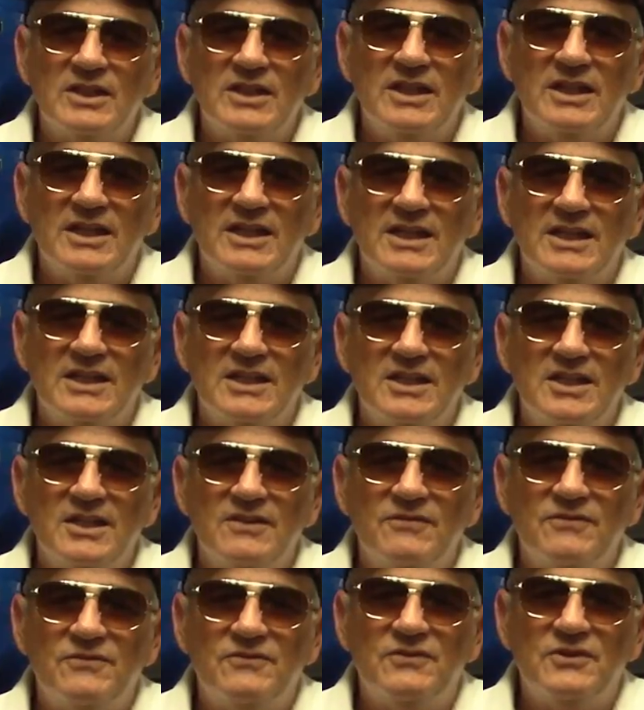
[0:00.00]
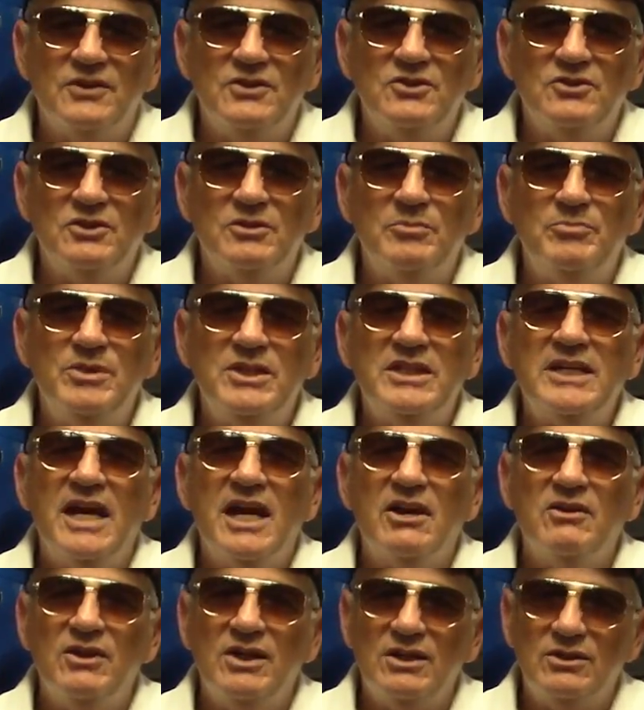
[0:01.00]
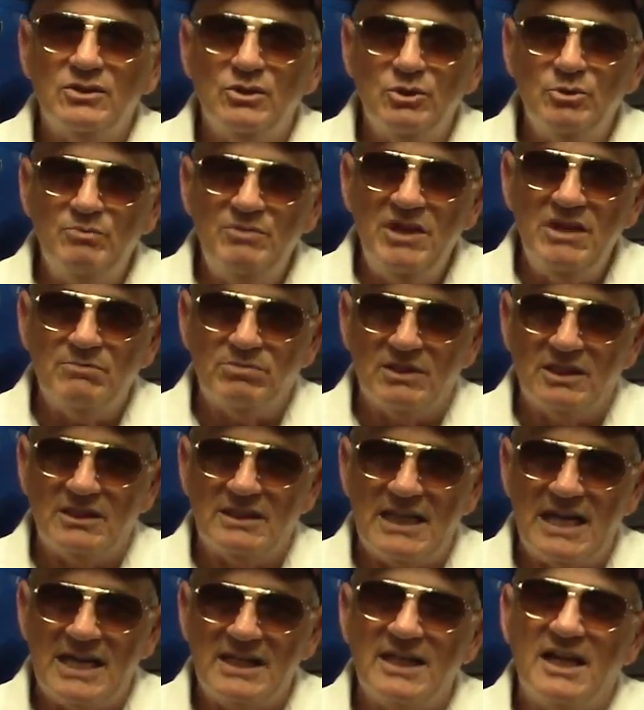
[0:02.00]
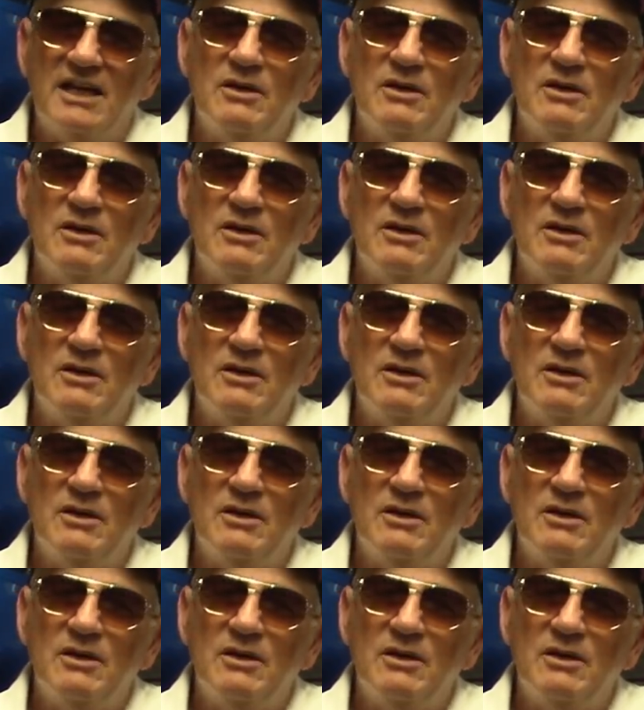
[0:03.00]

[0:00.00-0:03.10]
if you're going to be carrying two people a lot,